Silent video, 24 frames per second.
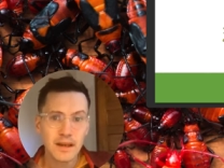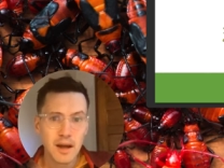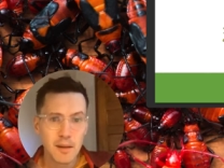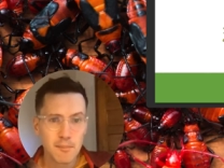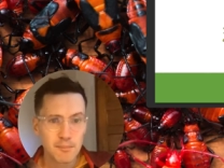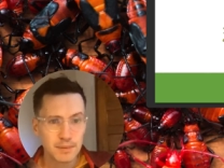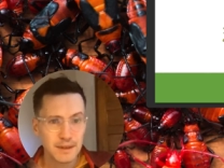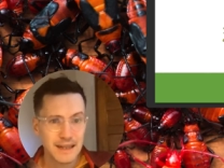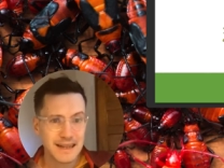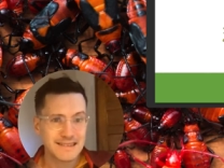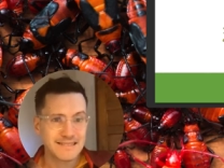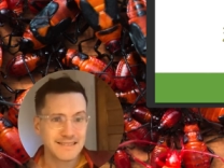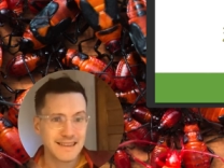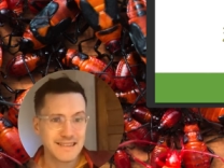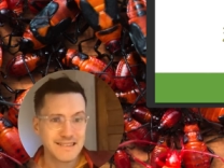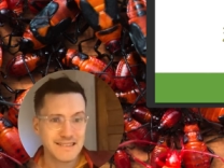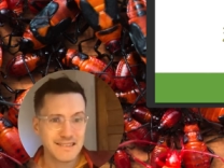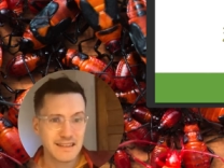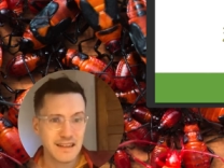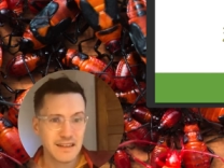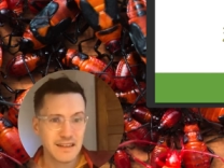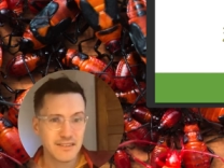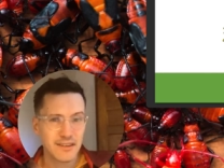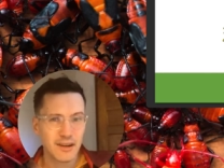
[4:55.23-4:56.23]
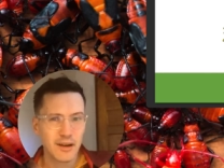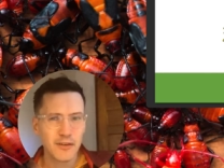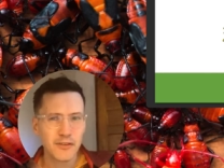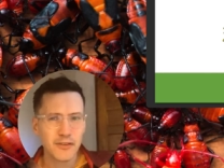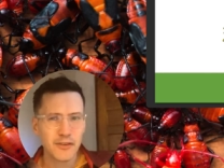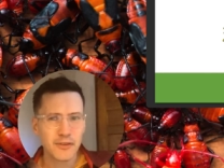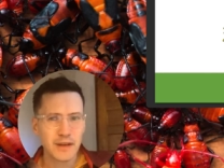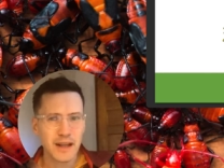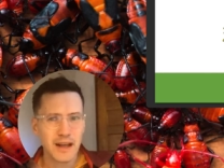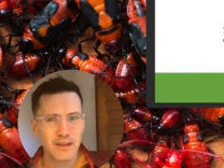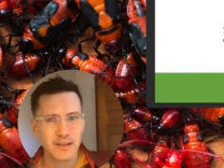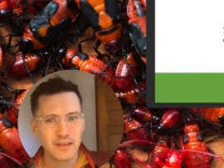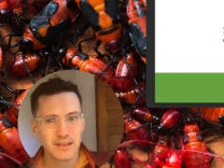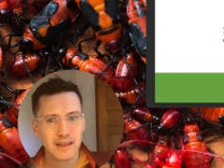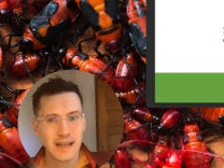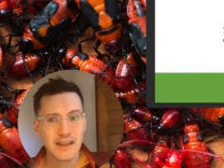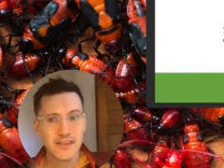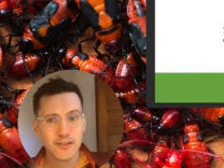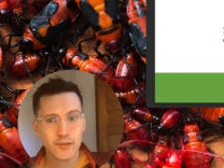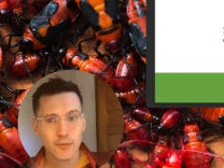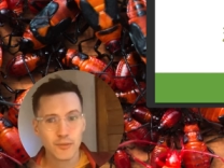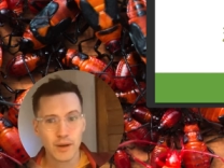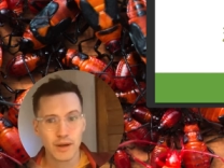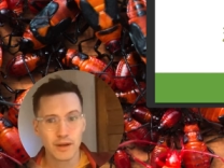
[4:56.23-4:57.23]
Plant density is also now
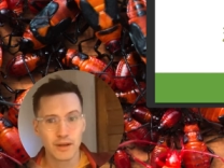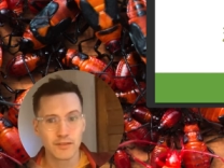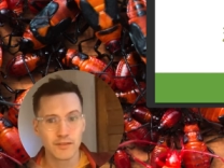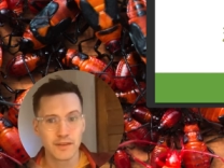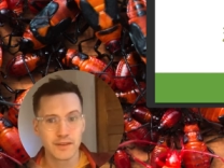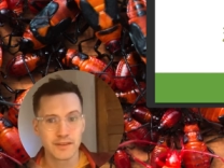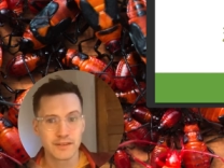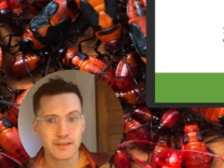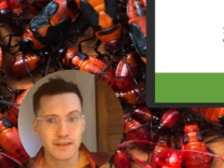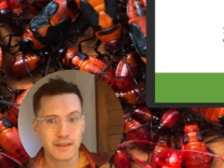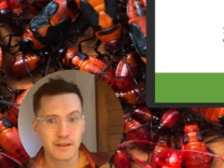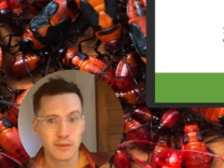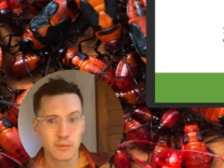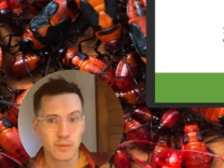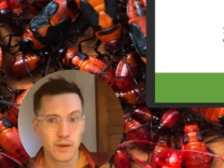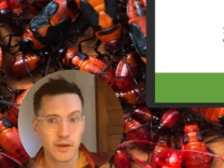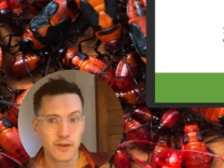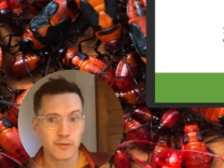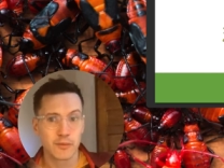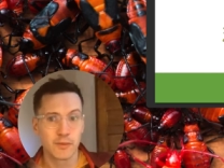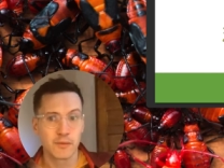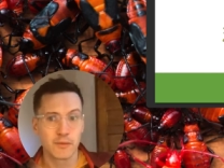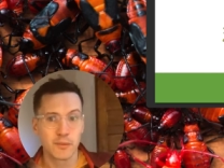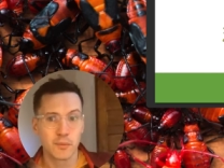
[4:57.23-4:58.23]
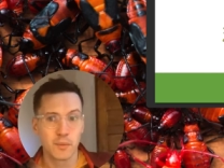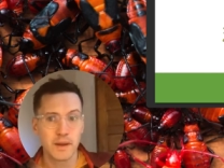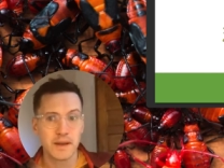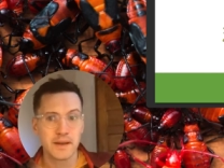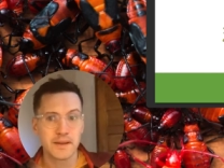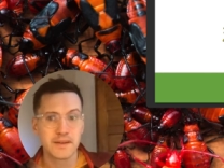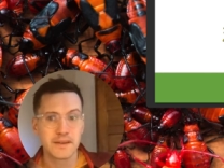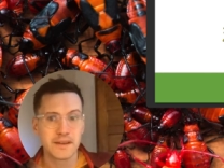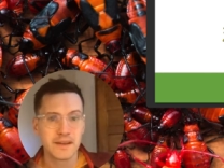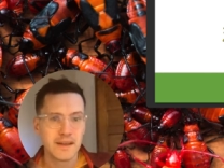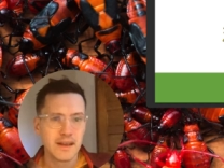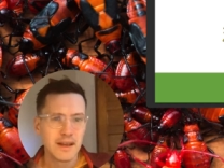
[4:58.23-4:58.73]
less relevant than it was with wind,